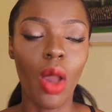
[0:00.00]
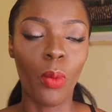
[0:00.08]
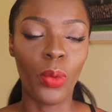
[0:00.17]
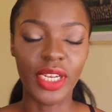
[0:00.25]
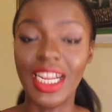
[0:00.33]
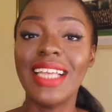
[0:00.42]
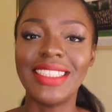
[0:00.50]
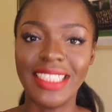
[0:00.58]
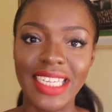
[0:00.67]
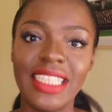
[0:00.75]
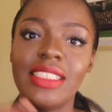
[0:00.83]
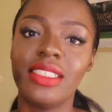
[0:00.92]
which
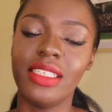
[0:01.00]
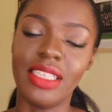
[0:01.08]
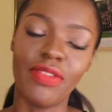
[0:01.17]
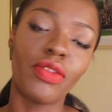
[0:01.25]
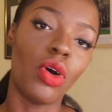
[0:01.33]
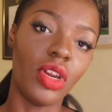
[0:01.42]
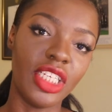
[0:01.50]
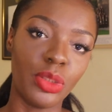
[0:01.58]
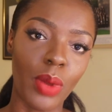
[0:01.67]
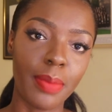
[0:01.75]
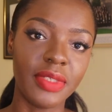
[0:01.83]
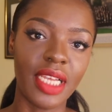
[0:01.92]
has links to different
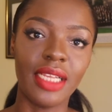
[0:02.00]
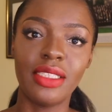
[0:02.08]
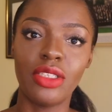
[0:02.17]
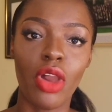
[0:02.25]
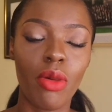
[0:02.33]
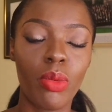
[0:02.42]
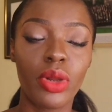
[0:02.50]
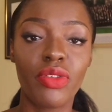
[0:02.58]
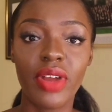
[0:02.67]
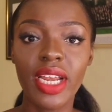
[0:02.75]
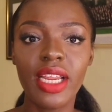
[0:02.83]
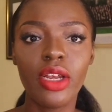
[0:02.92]
college websites. So I
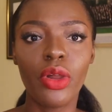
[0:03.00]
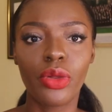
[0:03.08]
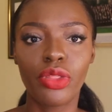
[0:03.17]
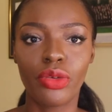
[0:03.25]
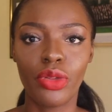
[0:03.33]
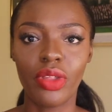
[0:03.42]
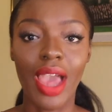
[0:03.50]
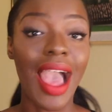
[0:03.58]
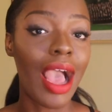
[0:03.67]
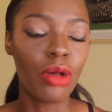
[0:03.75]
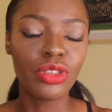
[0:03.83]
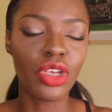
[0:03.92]
would really look through the
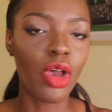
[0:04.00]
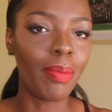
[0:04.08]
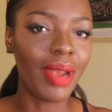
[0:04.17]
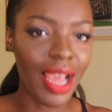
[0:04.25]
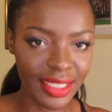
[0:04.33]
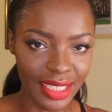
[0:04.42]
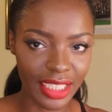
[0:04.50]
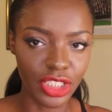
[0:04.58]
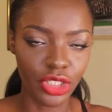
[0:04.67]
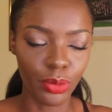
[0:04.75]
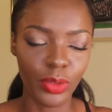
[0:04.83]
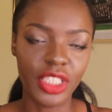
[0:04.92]
how to apply
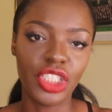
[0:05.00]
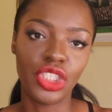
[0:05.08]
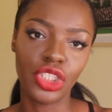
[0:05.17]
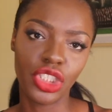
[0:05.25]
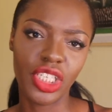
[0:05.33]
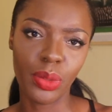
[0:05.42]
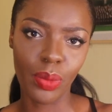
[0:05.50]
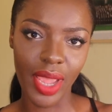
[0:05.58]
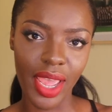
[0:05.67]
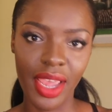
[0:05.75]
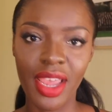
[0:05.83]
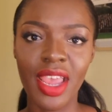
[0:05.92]
section, which is usually
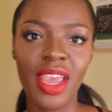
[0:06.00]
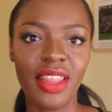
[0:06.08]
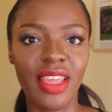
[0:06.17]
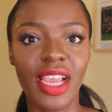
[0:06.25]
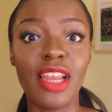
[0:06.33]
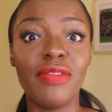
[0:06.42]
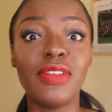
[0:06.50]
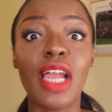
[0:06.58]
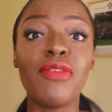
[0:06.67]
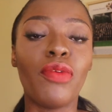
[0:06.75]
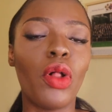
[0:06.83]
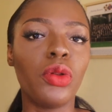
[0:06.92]
where they kind of
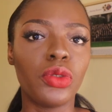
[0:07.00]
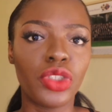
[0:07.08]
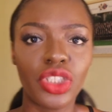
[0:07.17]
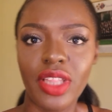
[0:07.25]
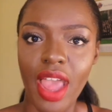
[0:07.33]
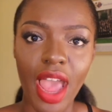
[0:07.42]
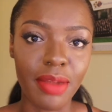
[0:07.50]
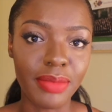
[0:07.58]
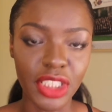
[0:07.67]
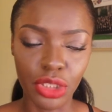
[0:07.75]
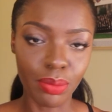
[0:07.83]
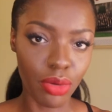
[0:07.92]
divulge their
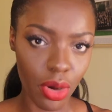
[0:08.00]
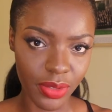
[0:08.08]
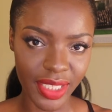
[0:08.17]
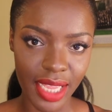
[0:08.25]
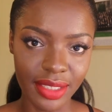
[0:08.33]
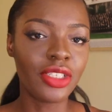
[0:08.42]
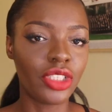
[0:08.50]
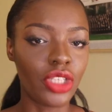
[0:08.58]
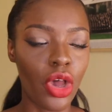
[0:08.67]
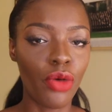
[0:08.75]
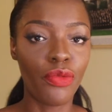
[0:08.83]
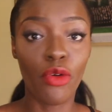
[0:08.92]
admission process.
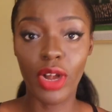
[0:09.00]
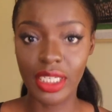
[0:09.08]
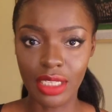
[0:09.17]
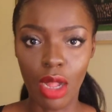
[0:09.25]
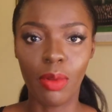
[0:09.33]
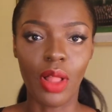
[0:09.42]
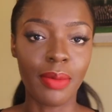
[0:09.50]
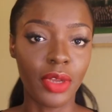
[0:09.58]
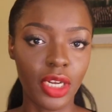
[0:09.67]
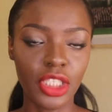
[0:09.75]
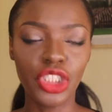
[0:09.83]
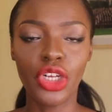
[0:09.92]
So for example, I'm
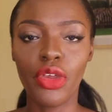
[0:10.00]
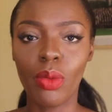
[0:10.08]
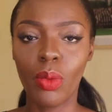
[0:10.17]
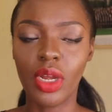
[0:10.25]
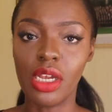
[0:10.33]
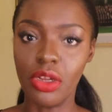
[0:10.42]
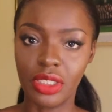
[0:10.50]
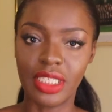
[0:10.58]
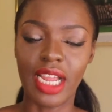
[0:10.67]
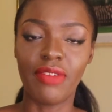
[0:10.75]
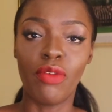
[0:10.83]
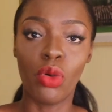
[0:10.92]
gonna show you what it
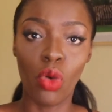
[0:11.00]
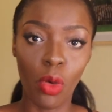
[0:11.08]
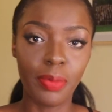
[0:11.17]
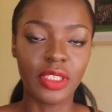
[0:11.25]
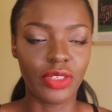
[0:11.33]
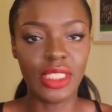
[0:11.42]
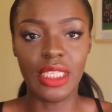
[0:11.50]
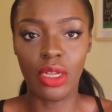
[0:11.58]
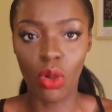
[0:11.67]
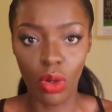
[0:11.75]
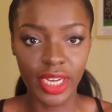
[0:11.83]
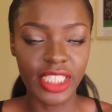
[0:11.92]
looks like for Corpus Christi
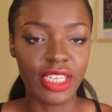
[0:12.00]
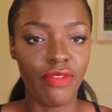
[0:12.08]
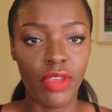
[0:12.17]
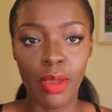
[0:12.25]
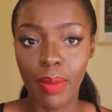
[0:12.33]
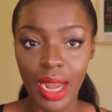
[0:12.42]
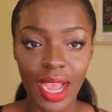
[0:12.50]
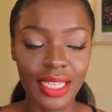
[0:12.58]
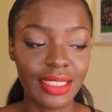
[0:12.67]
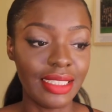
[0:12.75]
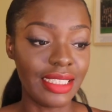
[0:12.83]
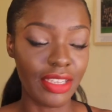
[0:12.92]
College if you
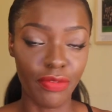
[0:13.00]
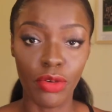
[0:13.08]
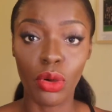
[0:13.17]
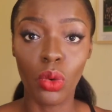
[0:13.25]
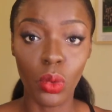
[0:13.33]
apply to different